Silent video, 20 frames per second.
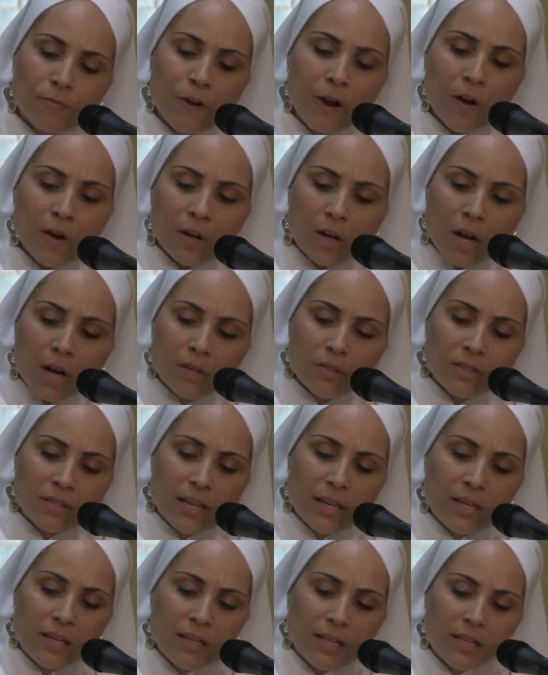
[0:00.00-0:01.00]
Farrakhan
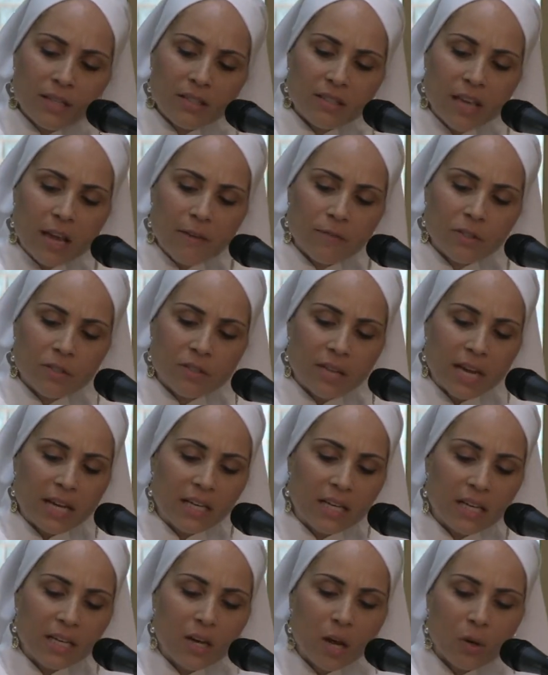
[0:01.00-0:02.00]
said in his Savior's Day
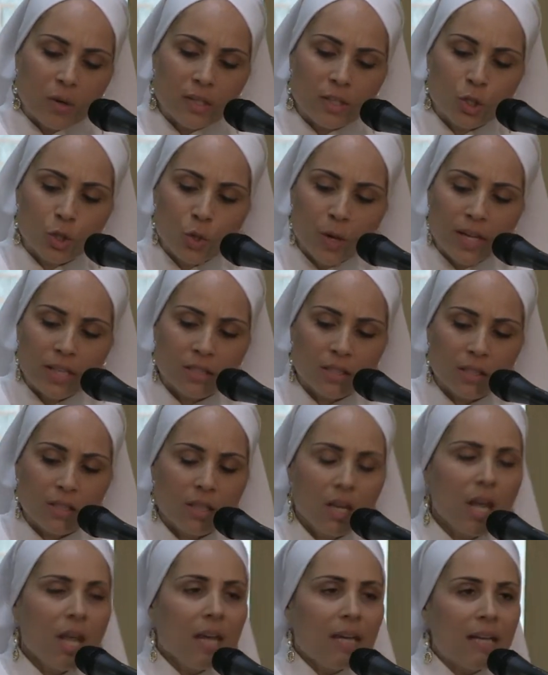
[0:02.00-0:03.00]
keynote address in